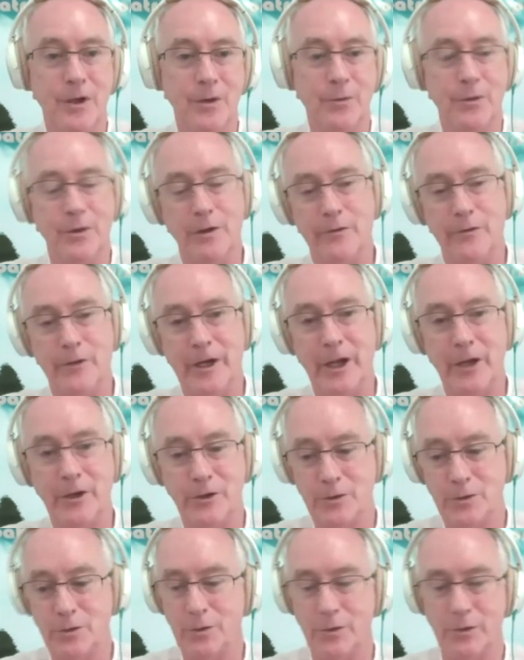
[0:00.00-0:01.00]
with a
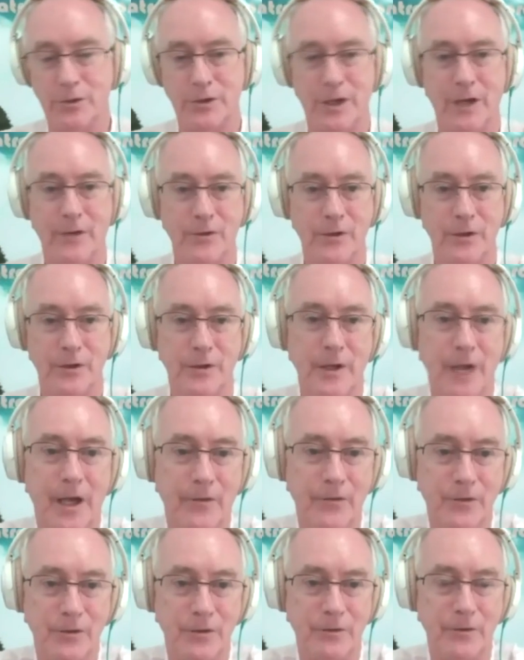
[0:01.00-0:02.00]
financial course after
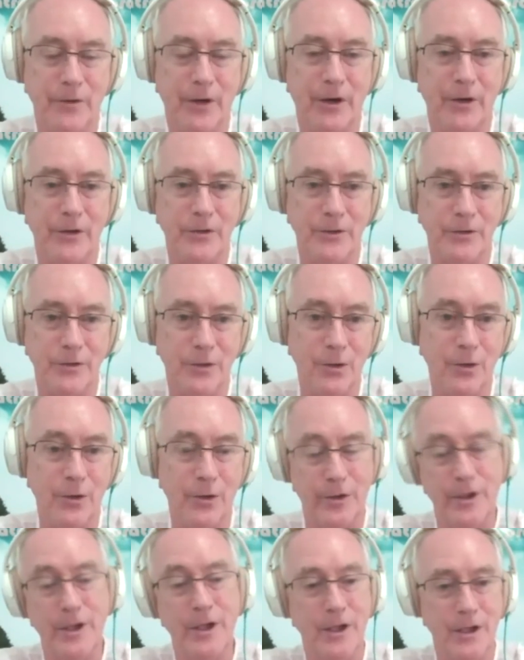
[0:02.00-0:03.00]
the virus is
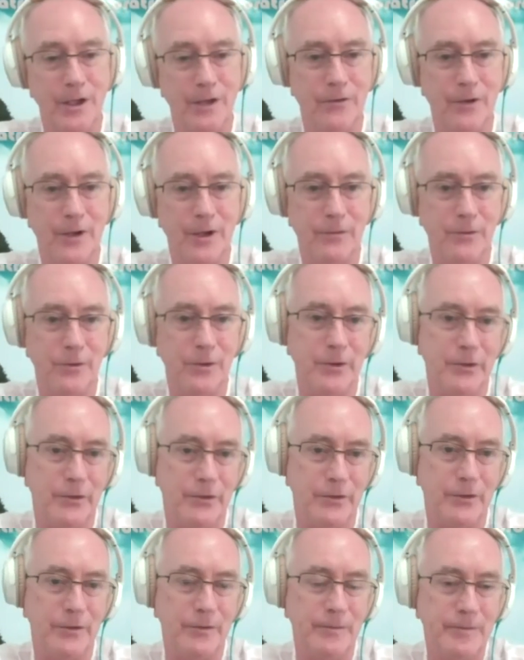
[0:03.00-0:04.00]
gone, if it ever
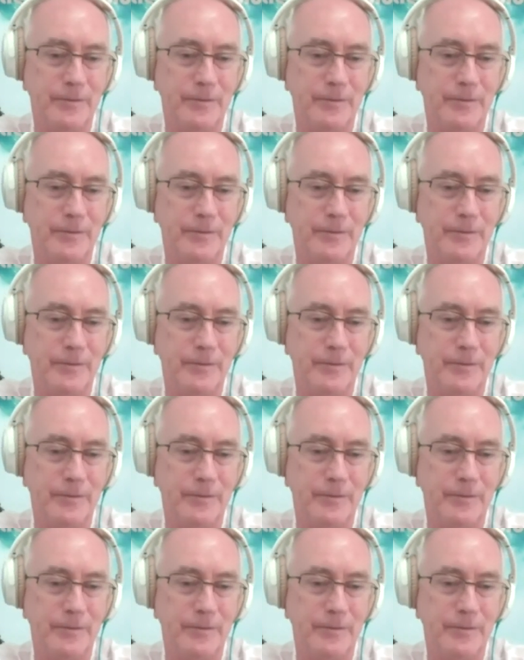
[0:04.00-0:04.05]
is.